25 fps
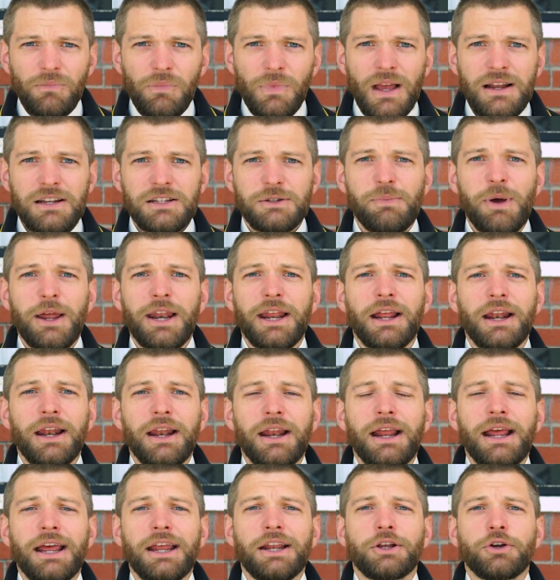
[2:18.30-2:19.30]
it's
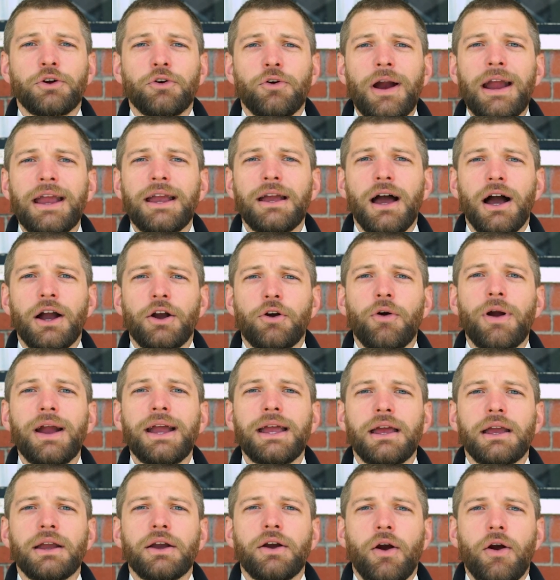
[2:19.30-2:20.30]
been a
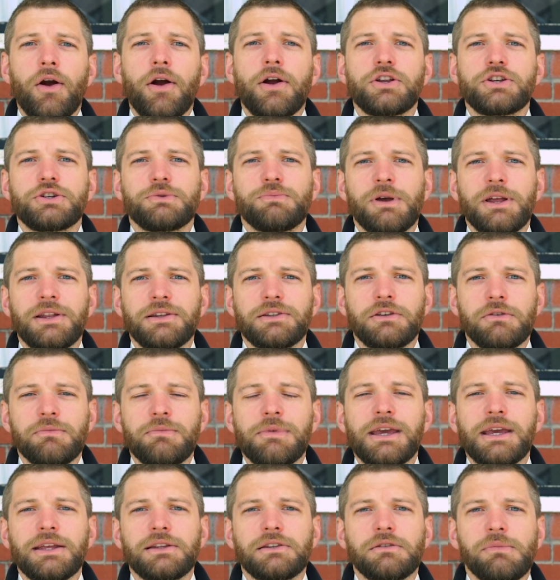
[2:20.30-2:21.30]
great encouragement to
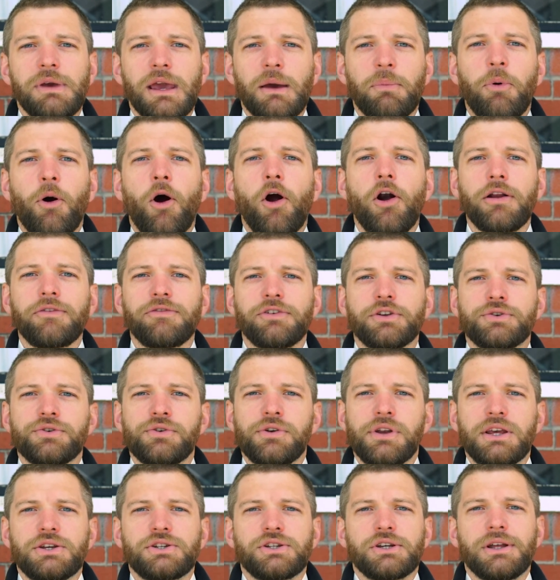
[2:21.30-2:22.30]
me to be a part of a
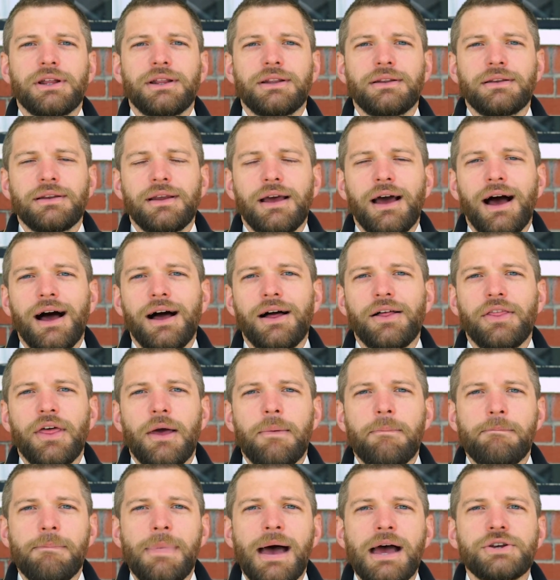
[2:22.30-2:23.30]
tradition
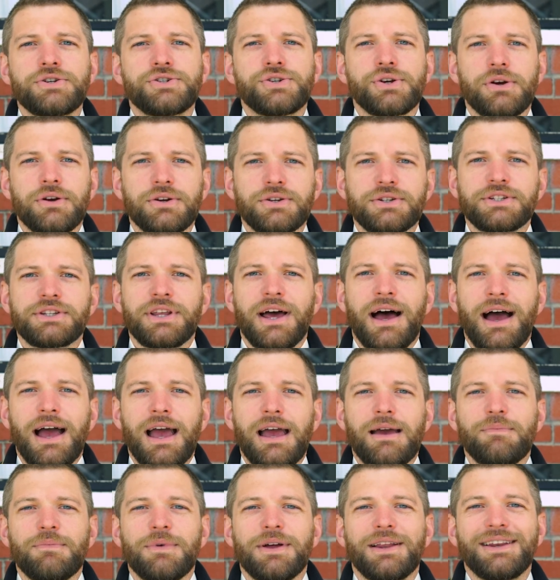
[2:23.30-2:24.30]
that measures
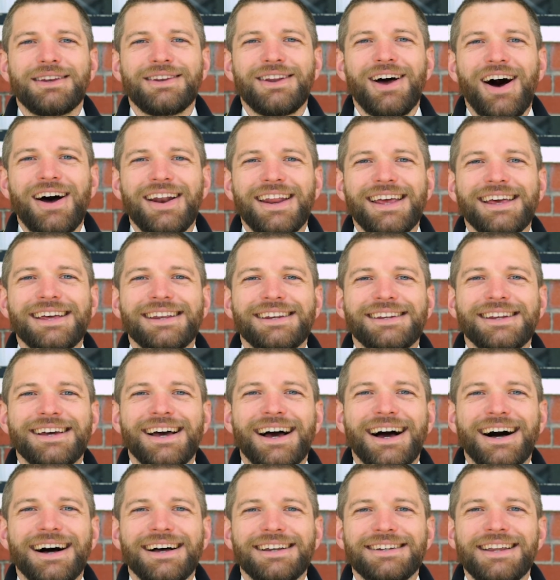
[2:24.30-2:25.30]
time not in
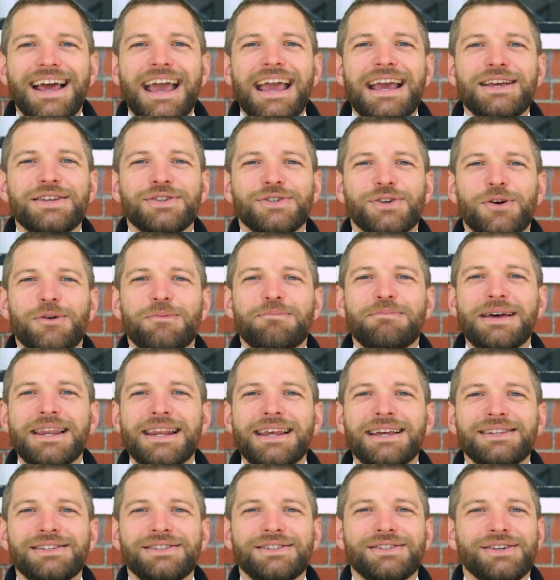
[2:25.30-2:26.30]
days or
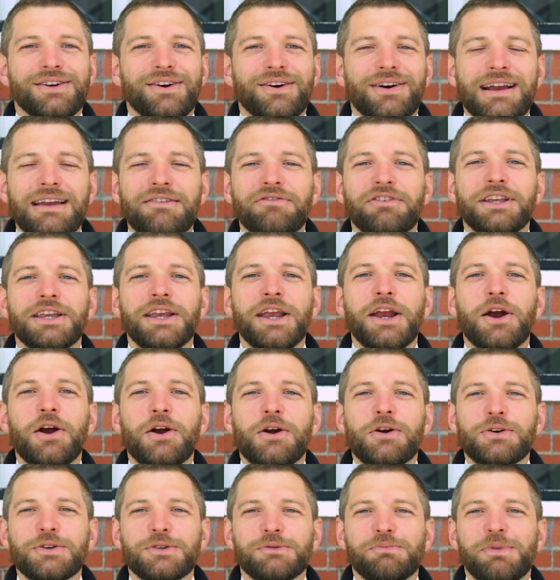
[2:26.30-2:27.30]
minutes or even
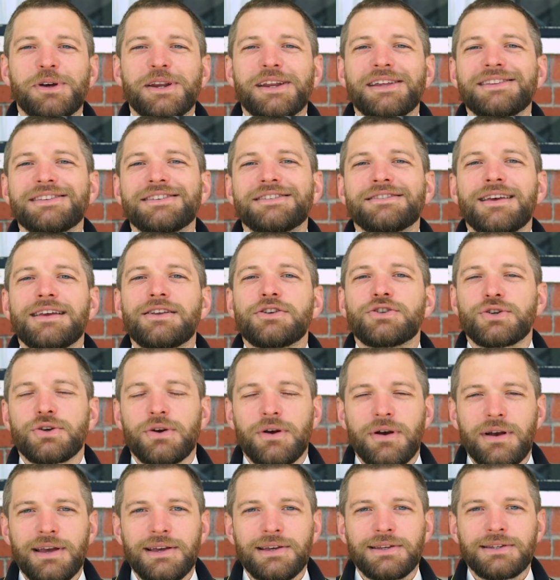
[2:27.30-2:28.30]
years, but in
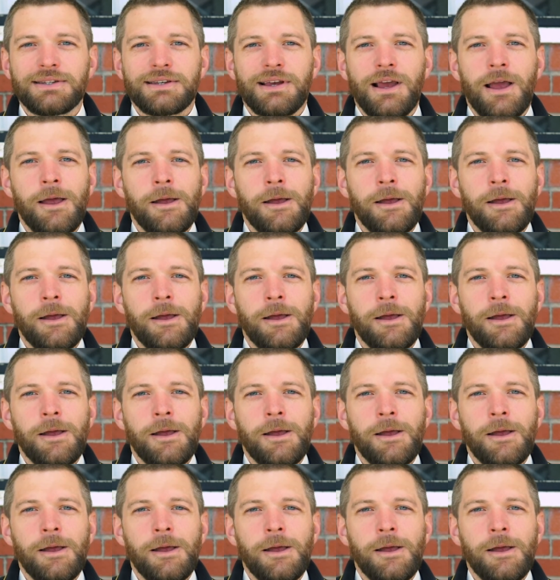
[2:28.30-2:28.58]
centuries.